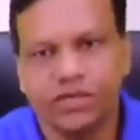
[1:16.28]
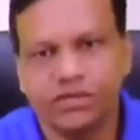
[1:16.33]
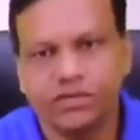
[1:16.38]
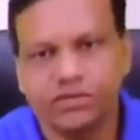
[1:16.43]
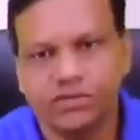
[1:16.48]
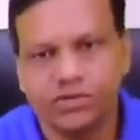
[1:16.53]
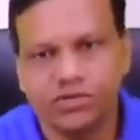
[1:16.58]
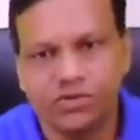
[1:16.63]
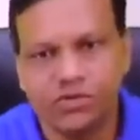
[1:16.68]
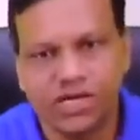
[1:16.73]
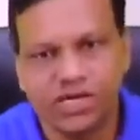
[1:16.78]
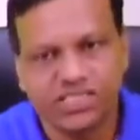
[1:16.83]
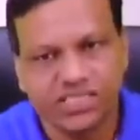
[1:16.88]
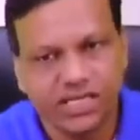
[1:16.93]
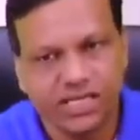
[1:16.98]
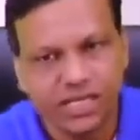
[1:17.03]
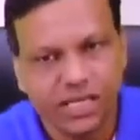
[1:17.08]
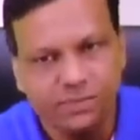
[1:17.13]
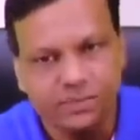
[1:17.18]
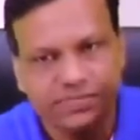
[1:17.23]
So as the
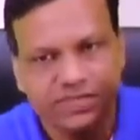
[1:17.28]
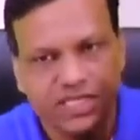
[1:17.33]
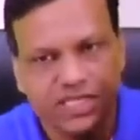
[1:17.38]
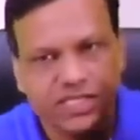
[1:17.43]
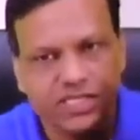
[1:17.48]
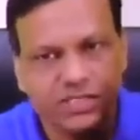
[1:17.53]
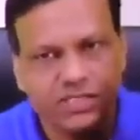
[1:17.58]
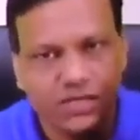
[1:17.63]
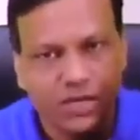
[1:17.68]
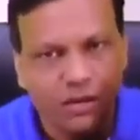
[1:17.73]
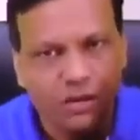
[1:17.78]
name says,